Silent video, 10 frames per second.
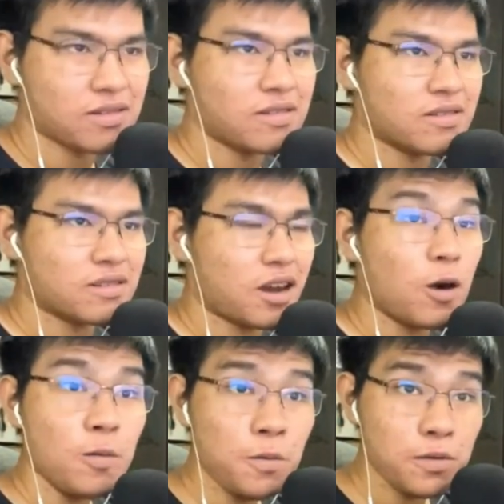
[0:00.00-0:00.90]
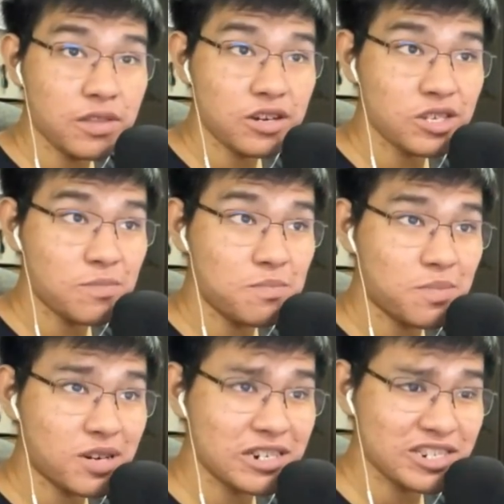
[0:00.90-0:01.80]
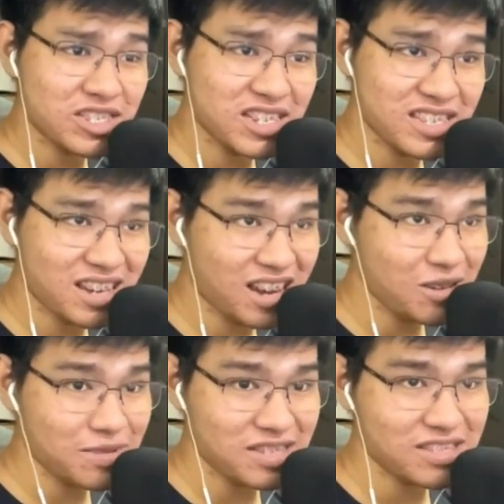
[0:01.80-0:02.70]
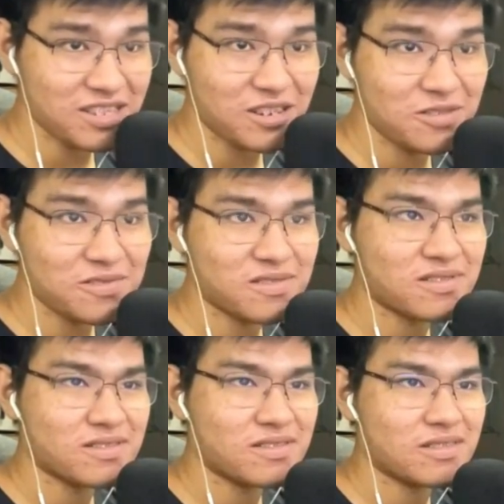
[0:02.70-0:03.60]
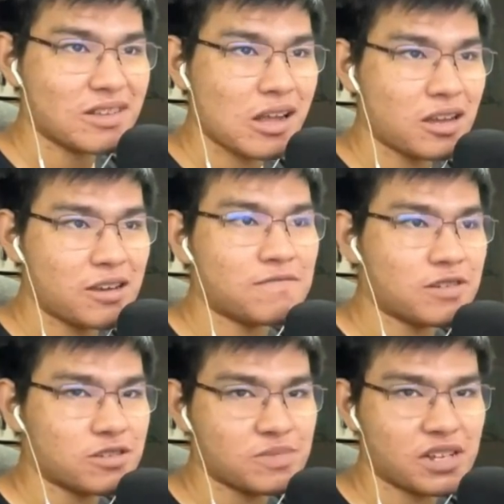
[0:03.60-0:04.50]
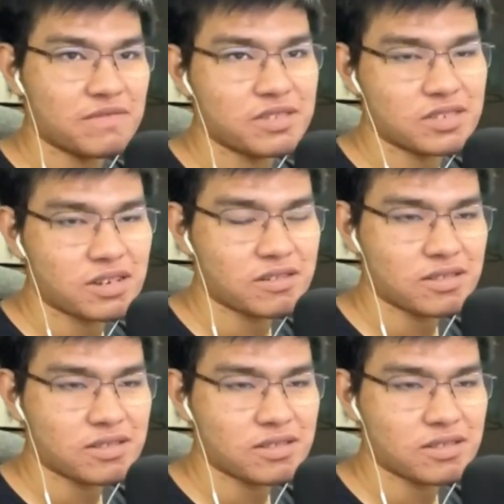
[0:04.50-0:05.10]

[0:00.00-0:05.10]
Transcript: Okay. Oh, there's a merch this time? I didn't know. Yeah, volume 11 is out.